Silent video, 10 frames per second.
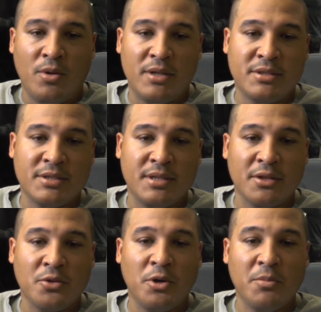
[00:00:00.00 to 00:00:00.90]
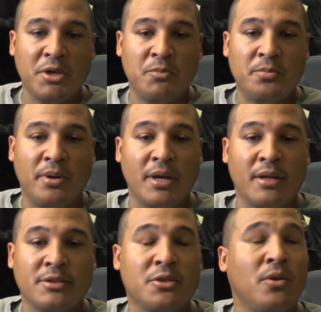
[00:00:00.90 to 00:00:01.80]
Well, I just think the way people are
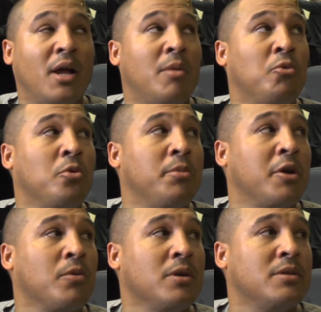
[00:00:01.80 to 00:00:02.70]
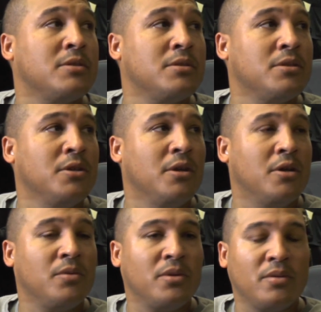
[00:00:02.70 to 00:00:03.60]
playing is going to allow more big runs. You
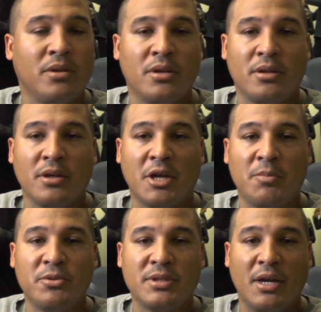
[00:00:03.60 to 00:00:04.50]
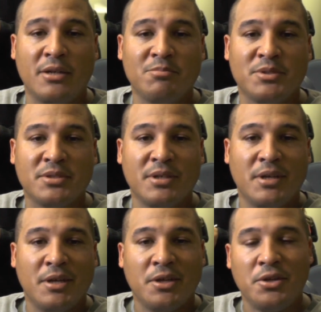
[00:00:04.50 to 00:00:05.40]
know, the couple times,
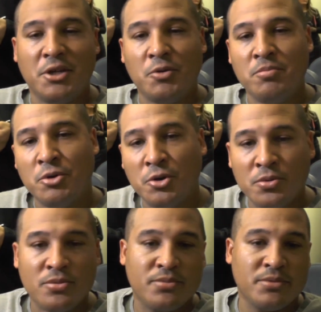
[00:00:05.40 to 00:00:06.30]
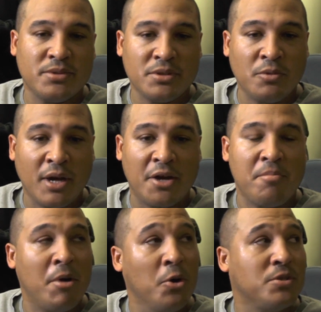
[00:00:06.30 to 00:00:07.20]
you know, we had
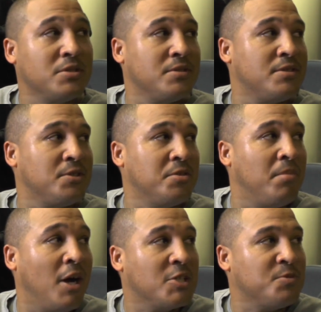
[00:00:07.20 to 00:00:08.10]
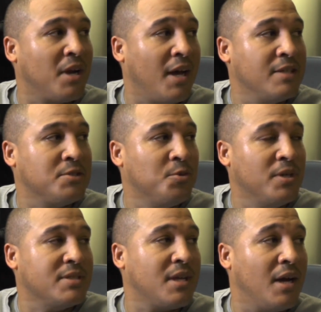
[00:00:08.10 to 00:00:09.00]
a motion, so the box was light to
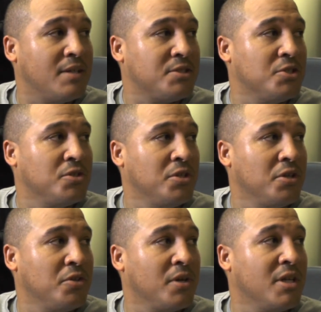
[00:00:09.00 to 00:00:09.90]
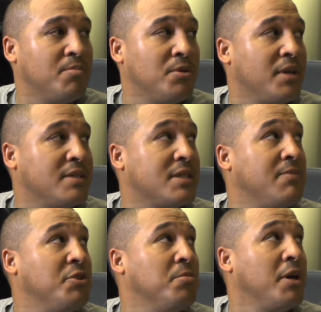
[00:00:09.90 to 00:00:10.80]
one side. So, you know, you get up on that
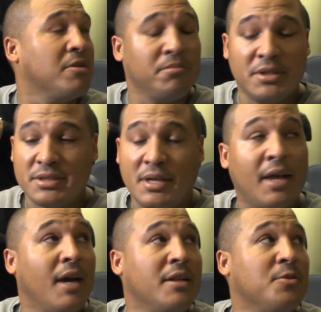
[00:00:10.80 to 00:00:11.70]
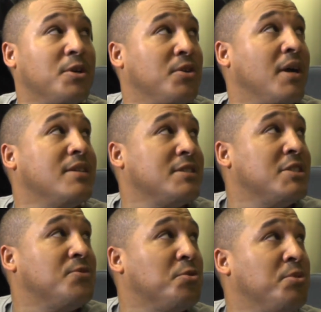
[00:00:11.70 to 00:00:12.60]
safety, you make a miss in that alley, well, you got a
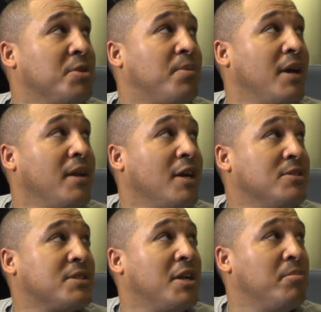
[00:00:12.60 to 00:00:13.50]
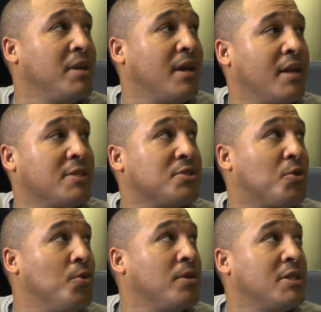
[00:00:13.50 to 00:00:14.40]
chance for a big play. Now you just got to beat that extra
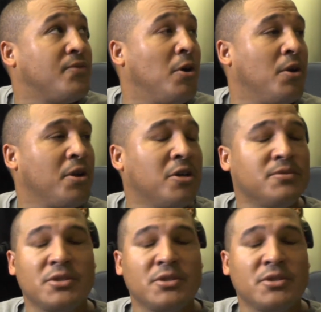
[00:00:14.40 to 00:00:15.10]
corner that's falling off.